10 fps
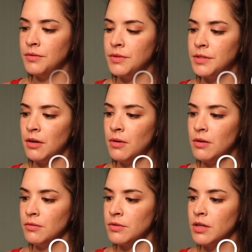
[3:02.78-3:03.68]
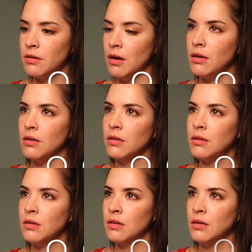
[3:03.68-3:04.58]
00.
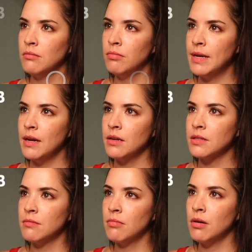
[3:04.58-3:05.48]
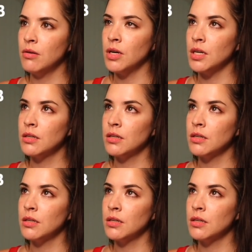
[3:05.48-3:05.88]
B as in boy.